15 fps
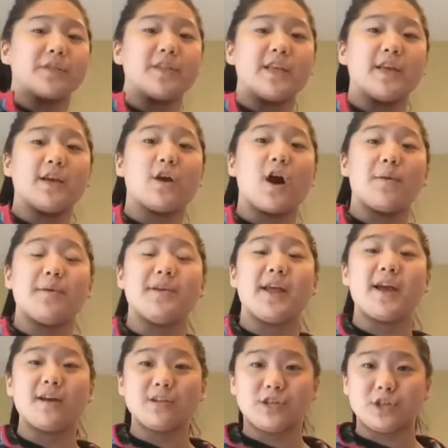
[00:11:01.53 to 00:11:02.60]
the carbon
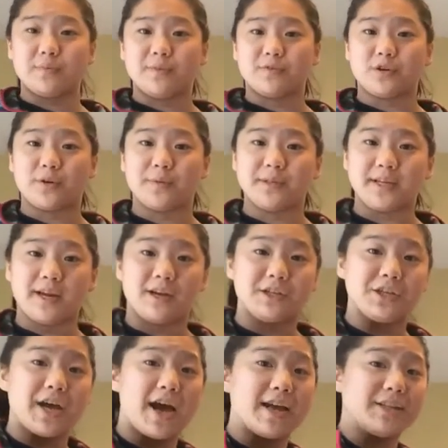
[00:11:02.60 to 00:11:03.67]
nanotube absorbance
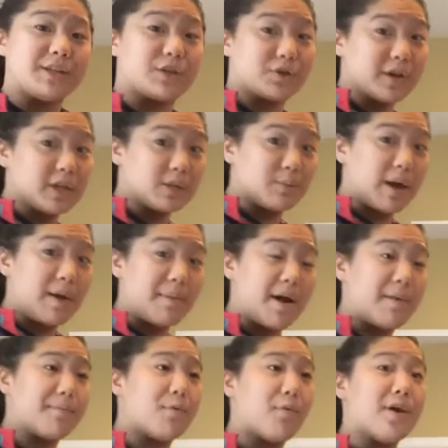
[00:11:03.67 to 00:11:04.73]
energy had decreased by
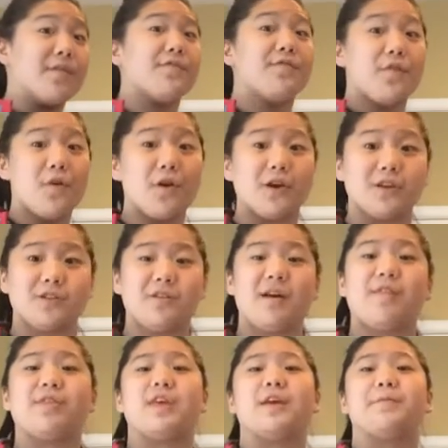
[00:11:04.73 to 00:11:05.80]
about 0.4, so
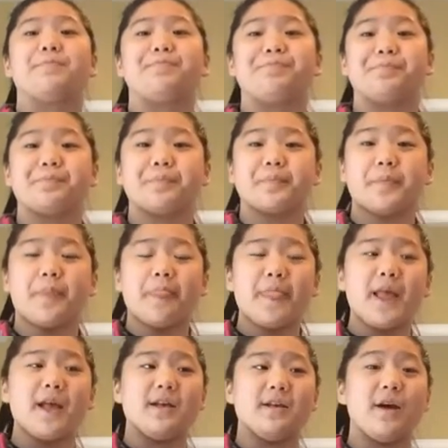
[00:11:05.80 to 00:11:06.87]
that the
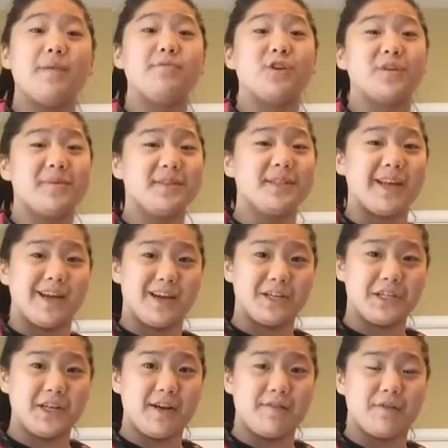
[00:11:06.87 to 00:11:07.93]
absorbance
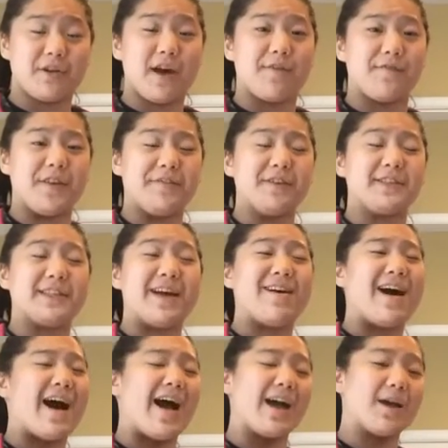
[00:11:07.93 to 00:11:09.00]
energy of the graphene was now
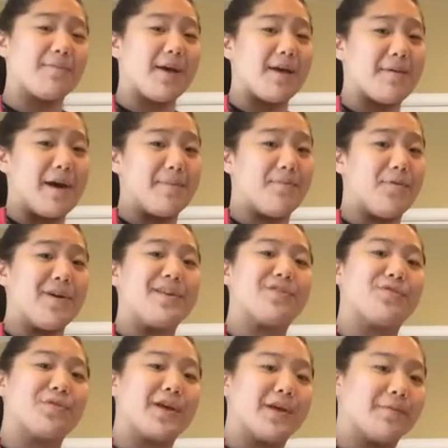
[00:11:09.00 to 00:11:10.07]
higher by about
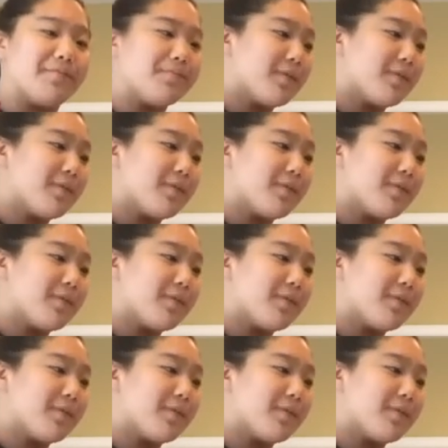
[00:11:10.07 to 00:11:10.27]
0.3.